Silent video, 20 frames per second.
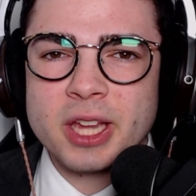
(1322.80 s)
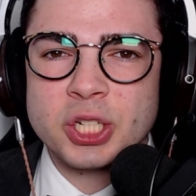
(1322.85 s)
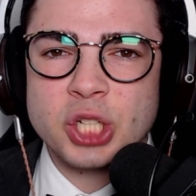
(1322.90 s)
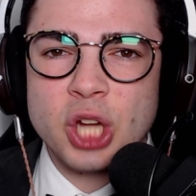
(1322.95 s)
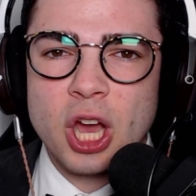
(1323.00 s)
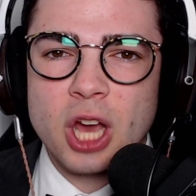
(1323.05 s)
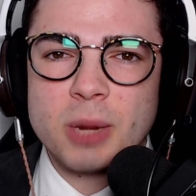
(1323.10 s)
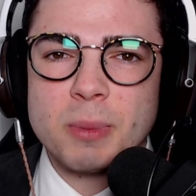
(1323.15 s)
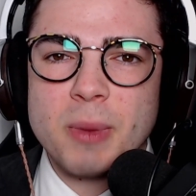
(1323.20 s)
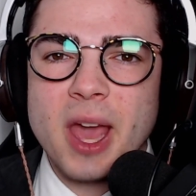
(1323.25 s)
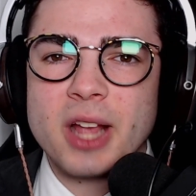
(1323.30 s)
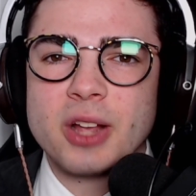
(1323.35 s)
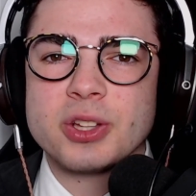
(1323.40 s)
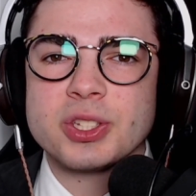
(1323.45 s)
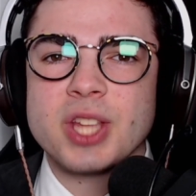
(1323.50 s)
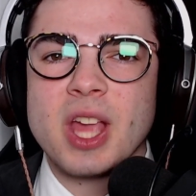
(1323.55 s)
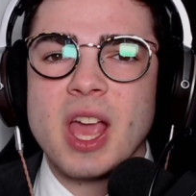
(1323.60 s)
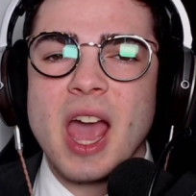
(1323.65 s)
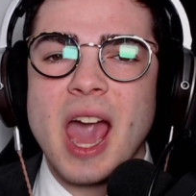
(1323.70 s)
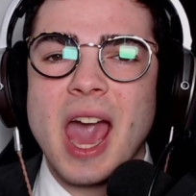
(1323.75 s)
Shawn
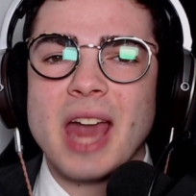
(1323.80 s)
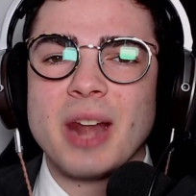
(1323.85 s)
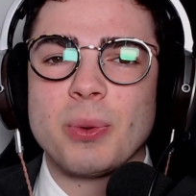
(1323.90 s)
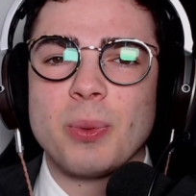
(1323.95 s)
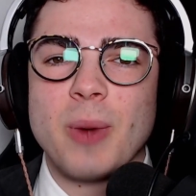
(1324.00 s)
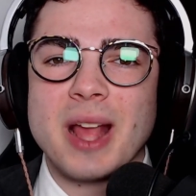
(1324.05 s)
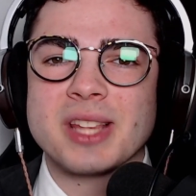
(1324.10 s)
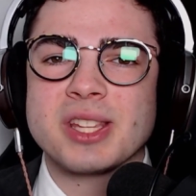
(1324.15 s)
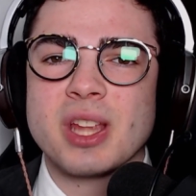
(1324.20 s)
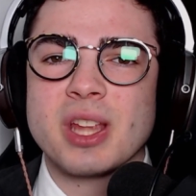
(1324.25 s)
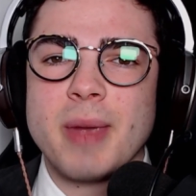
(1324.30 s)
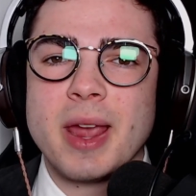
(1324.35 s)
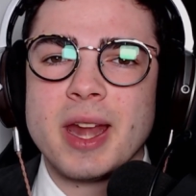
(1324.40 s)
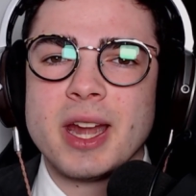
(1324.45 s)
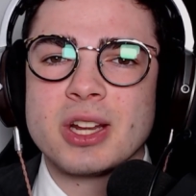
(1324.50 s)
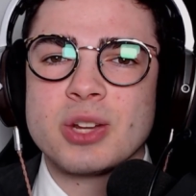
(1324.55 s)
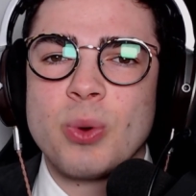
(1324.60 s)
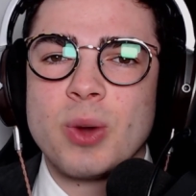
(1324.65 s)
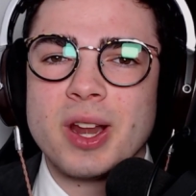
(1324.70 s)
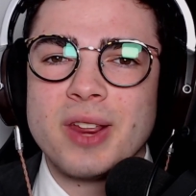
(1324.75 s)
Michaels, at
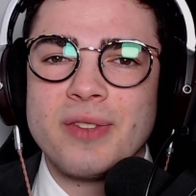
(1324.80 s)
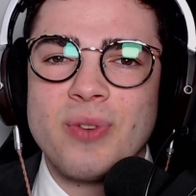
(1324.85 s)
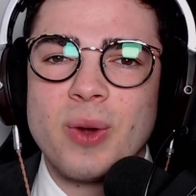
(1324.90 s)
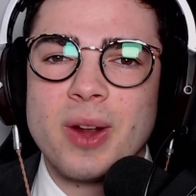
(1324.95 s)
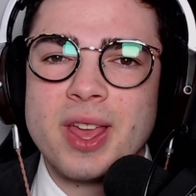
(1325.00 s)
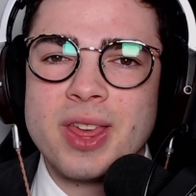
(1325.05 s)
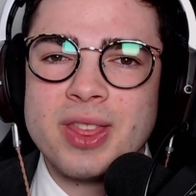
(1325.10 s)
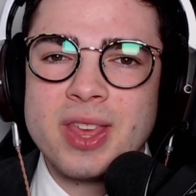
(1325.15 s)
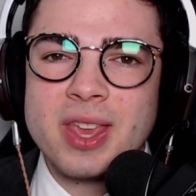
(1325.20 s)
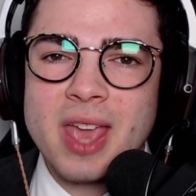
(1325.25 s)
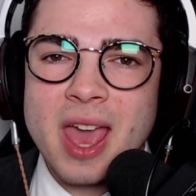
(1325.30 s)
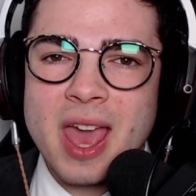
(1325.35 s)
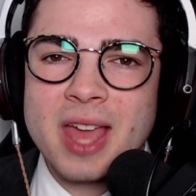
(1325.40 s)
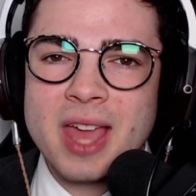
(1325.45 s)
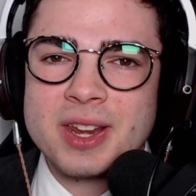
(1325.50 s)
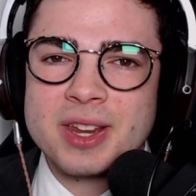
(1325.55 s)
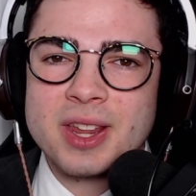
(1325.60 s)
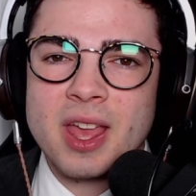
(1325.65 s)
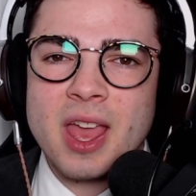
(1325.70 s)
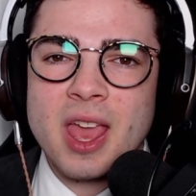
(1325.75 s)
WrestleMania 24. In the
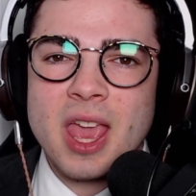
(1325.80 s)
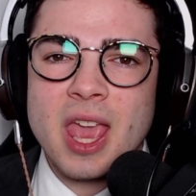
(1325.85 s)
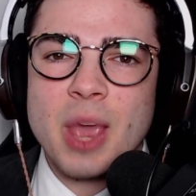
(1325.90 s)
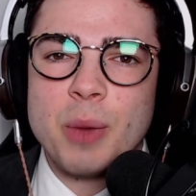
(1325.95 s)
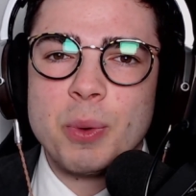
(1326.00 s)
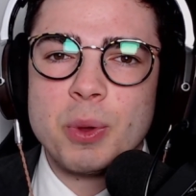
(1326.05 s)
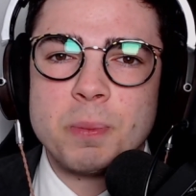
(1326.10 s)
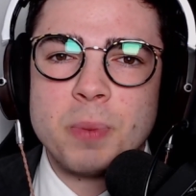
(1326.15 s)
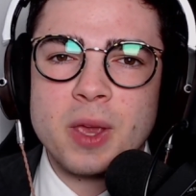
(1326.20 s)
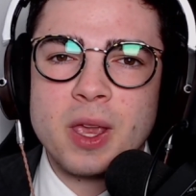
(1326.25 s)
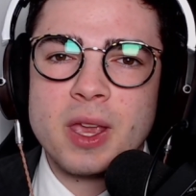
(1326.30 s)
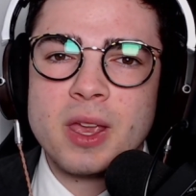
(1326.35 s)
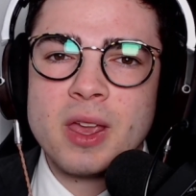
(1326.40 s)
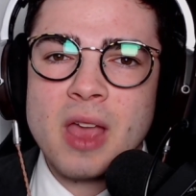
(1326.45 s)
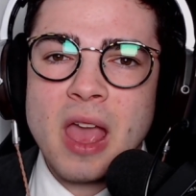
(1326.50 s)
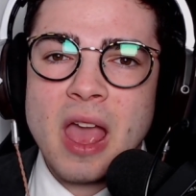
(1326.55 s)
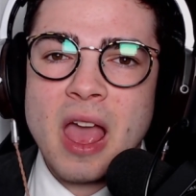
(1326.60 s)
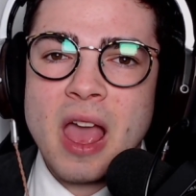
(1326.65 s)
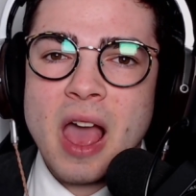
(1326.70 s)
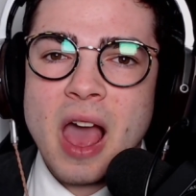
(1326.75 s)
end, it would be,
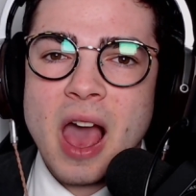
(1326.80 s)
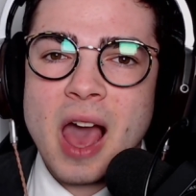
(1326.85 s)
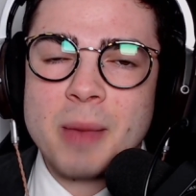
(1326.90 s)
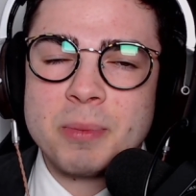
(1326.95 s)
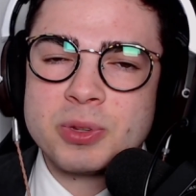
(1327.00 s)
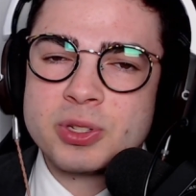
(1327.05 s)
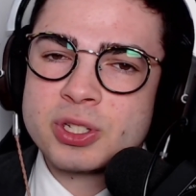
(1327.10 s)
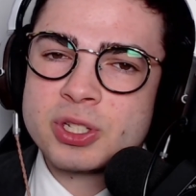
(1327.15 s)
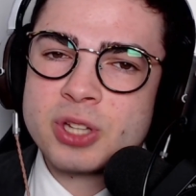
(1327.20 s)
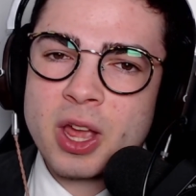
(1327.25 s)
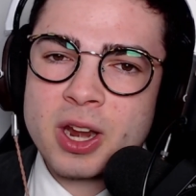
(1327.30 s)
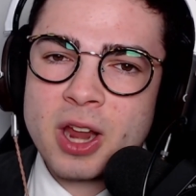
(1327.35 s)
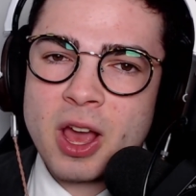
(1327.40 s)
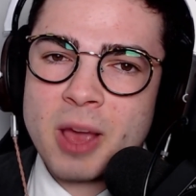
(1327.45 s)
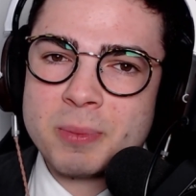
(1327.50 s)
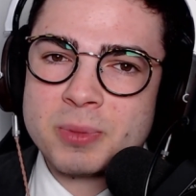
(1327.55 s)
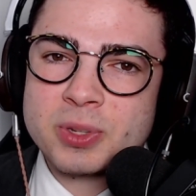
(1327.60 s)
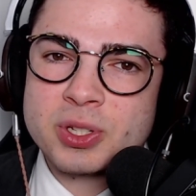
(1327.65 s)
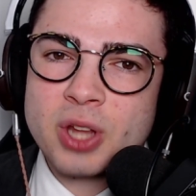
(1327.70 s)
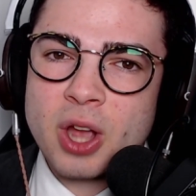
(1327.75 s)
I'm
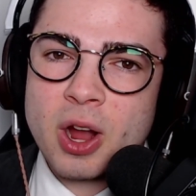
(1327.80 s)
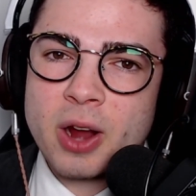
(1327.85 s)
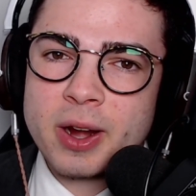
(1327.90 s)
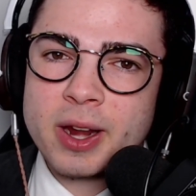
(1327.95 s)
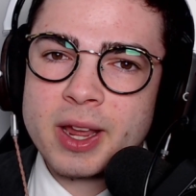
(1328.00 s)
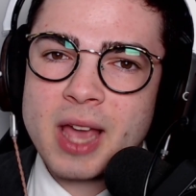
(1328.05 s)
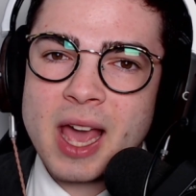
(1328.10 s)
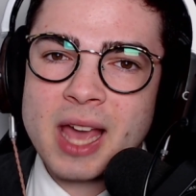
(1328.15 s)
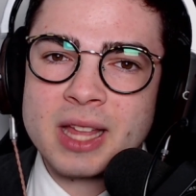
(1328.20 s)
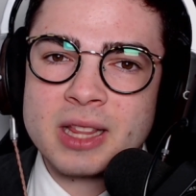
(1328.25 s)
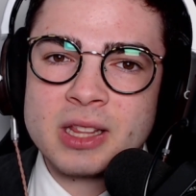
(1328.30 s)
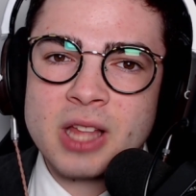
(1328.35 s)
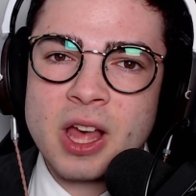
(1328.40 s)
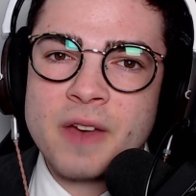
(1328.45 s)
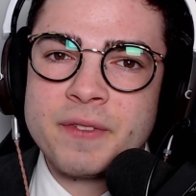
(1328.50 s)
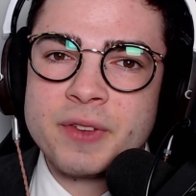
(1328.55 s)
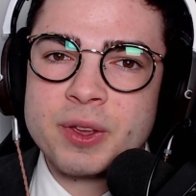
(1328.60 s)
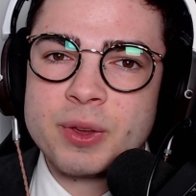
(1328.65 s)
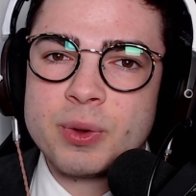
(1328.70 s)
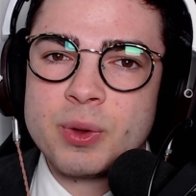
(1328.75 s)
sorry, I
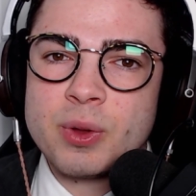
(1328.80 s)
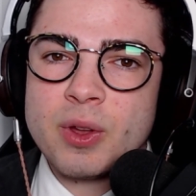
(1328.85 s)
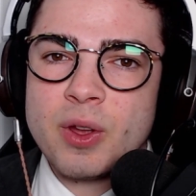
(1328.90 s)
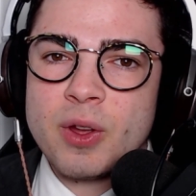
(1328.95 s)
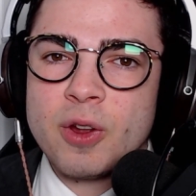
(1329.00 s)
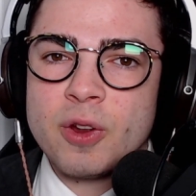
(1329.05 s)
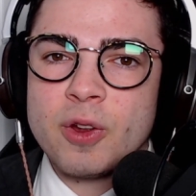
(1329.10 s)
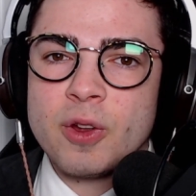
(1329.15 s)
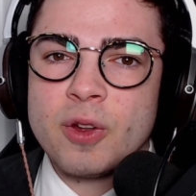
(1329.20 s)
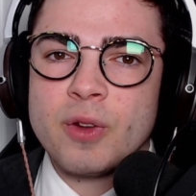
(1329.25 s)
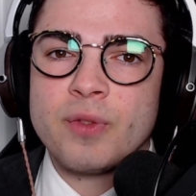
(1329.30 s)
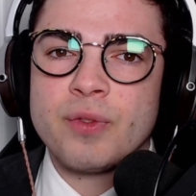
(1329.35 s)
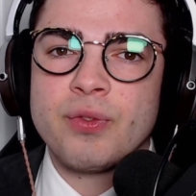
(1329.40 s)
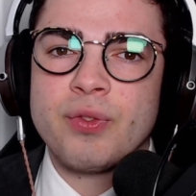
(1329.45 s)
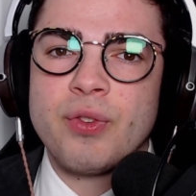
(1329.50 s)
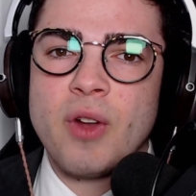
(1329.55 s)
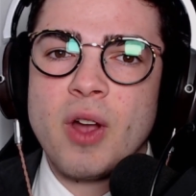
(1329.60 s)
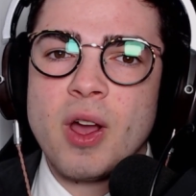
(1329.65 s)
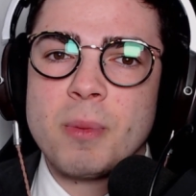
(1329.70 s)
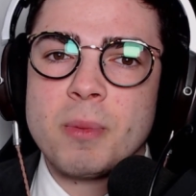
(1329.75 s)
love you,
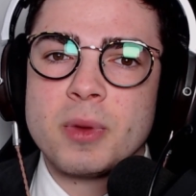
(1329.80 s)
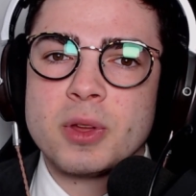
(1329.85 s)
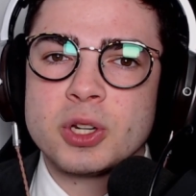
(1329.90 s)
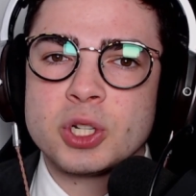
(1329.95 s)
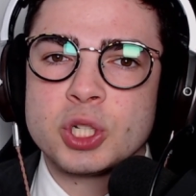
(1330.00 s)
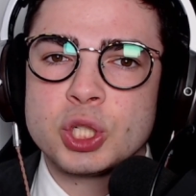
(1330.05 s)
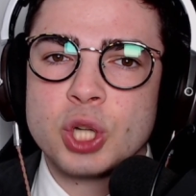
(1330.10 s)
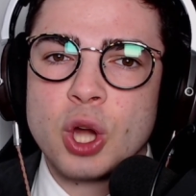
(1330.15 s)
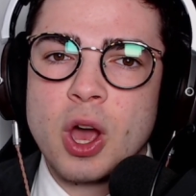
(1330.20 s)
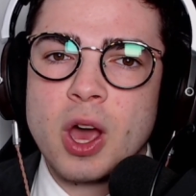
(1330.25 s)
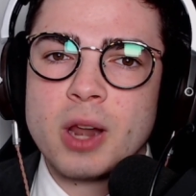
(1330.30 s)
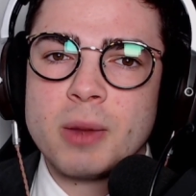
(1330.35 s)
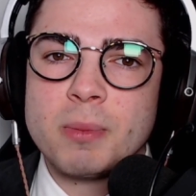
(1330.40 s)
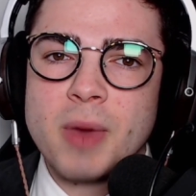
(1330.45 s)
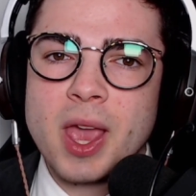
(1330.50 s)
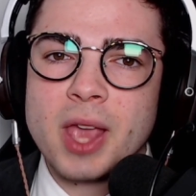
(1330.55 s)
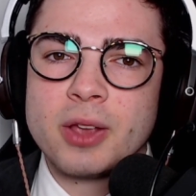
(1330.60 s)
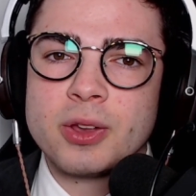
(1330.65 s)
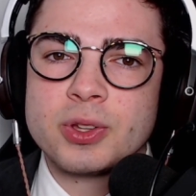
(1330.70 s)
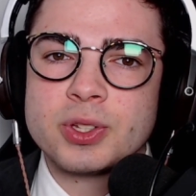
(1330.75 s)
from Shawn
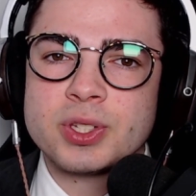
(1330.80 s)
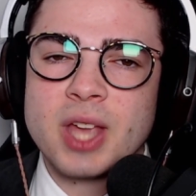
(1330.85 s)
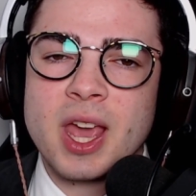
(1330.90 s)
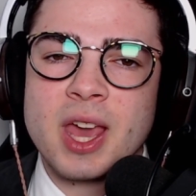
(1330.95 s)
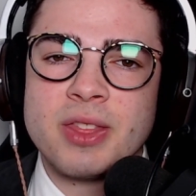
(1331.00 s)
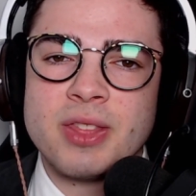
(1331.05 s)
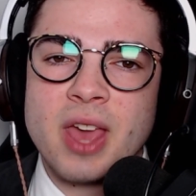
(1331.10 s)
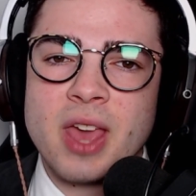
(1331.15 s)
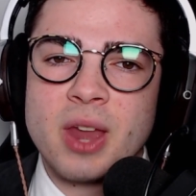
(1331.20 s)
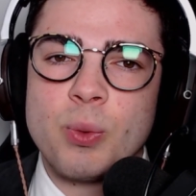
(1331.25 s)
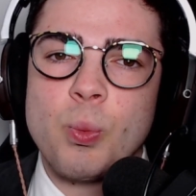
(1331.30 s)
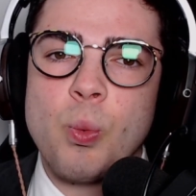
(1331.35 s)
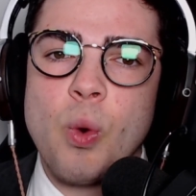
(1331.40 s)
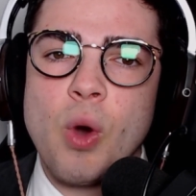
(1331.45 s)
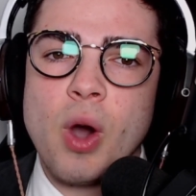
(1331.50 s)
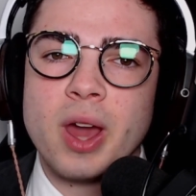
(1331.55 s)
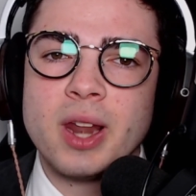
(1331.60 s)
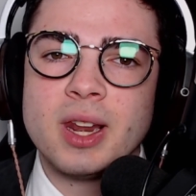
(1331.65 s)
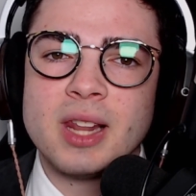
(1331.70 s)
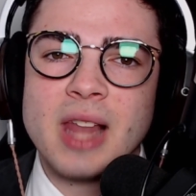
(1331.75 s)
Michaels. And then
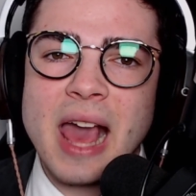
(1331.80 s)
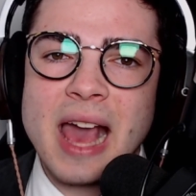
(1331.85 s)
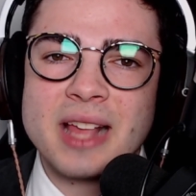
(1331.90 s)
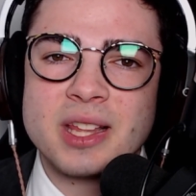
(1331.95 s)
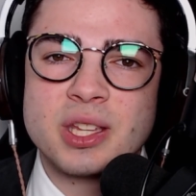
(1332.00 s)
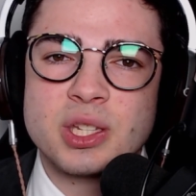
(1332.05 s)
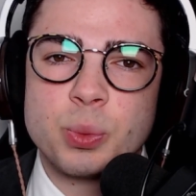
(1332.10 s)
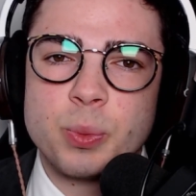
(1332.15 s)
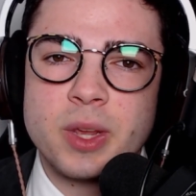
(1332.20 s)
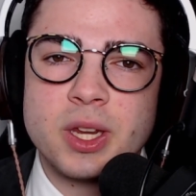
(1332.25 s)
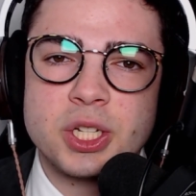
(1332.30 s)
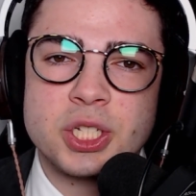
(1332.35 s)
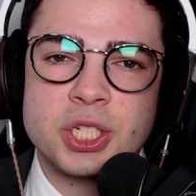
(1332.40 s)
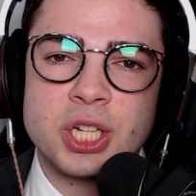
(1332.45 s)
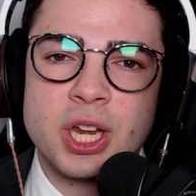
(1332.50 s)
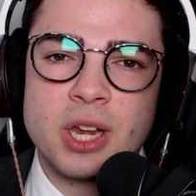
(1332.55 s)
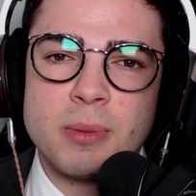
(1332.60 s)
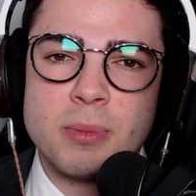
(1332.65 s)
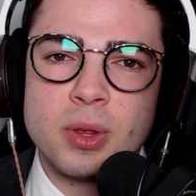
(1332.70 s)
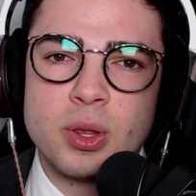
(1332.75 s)
one last sweet
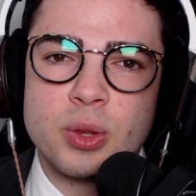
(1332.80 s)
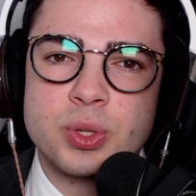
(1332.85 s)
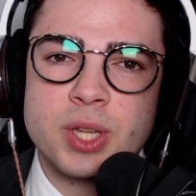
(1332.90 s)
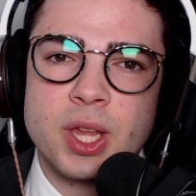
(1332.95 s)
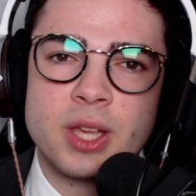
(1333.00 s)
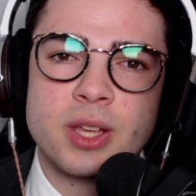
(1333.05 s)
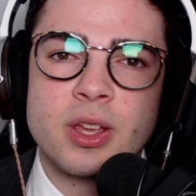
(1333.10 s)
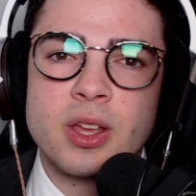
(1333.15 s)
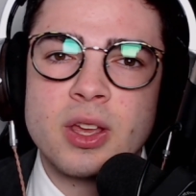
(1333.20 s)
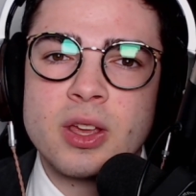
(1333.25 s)
chin music